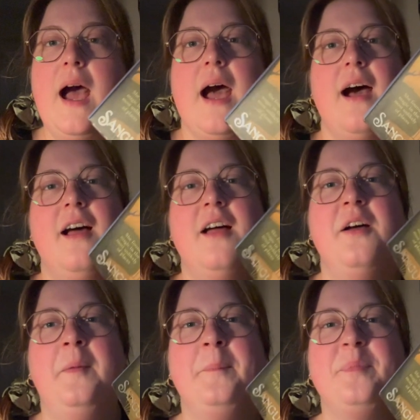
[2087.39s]

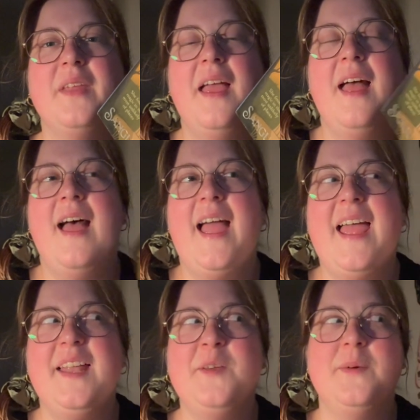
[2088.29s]
Um,
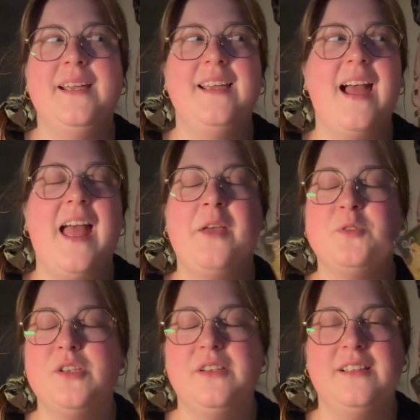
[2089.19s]
anyway, I
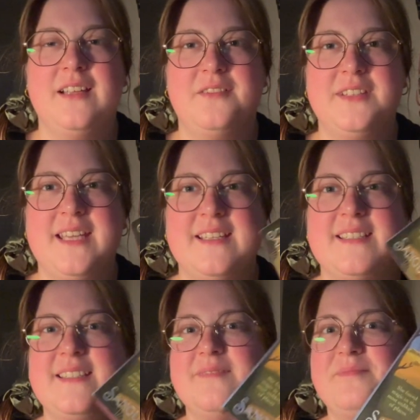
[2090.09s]
absolutely love
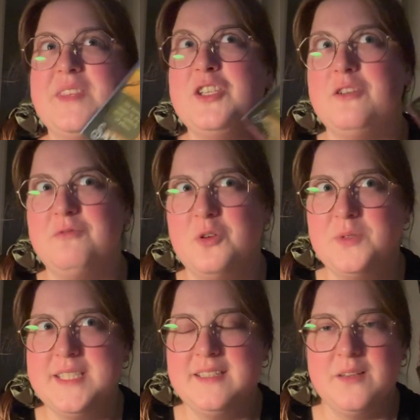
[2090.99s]
this. She
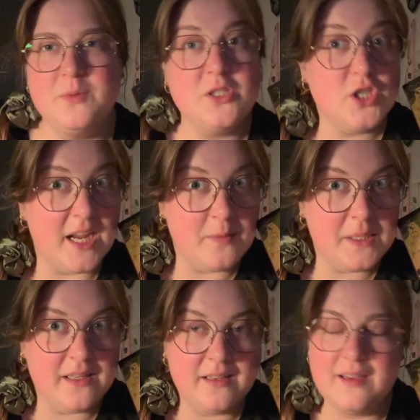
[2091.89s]
falls in love with
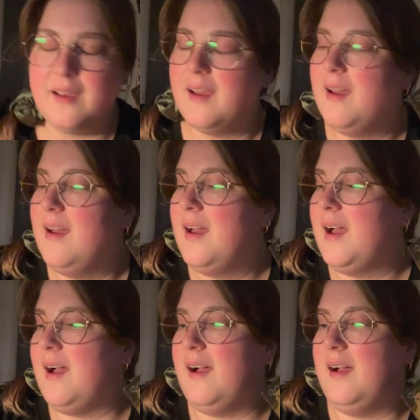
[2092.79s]
Jamie.
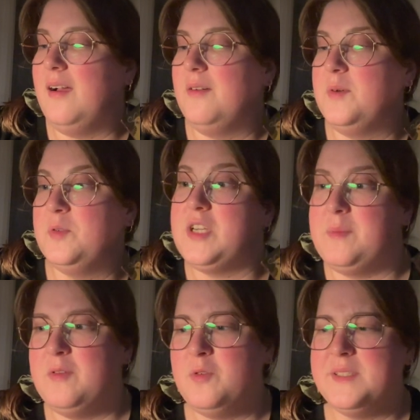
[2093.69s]
Uh, well,
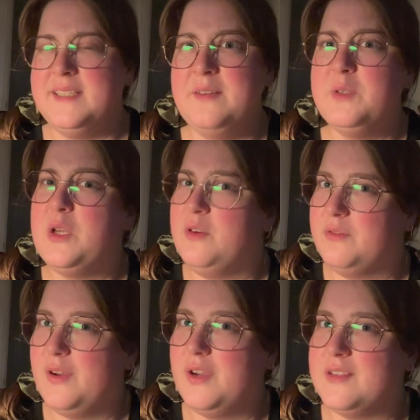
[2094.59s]
Jamie falls in love with her
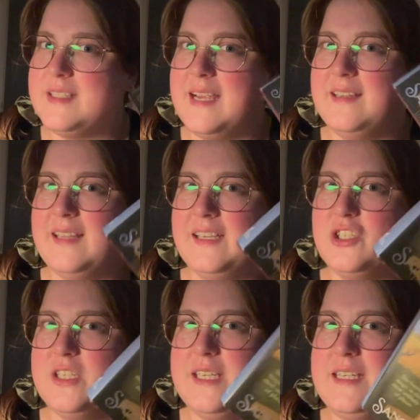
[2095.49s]
first and like
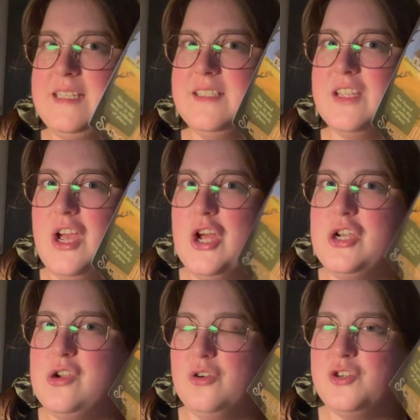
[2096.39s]
she's
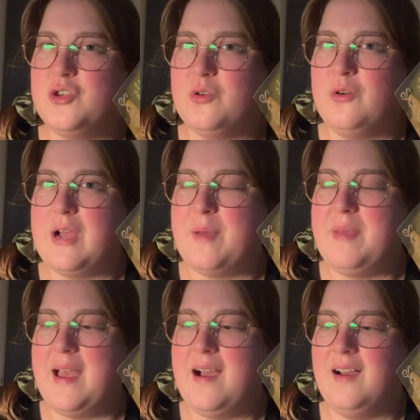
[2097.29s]
not sure
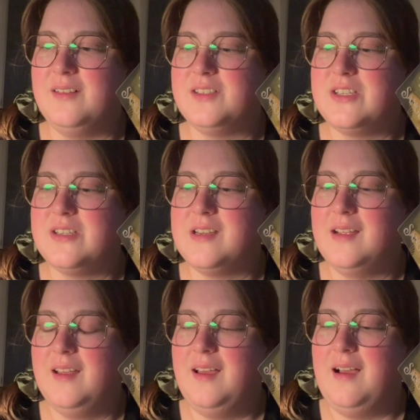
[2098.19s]
about
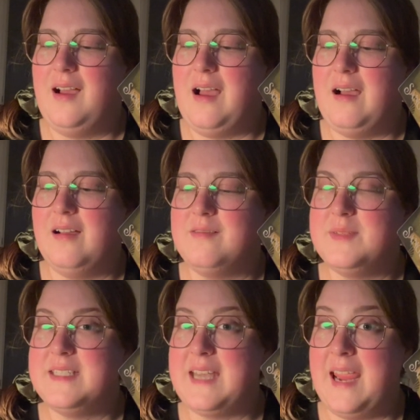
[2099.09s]
um,
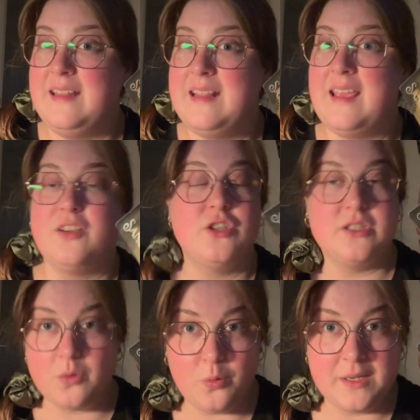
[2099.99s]
staying there because
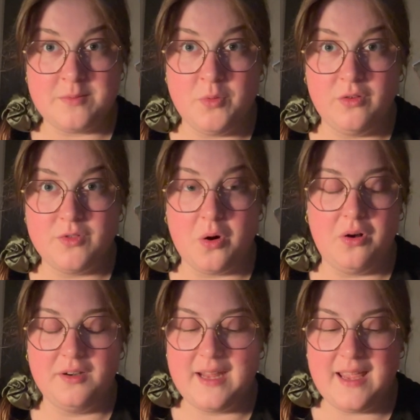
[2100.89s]
she's always moved
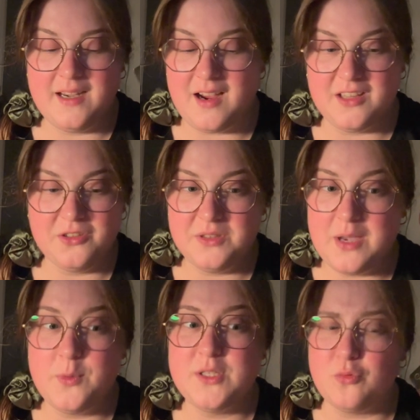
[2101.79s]
on. And I thought
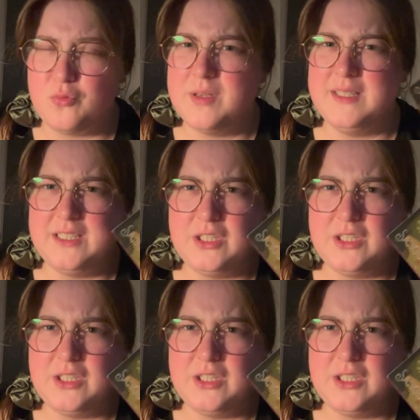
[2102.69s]
that was a really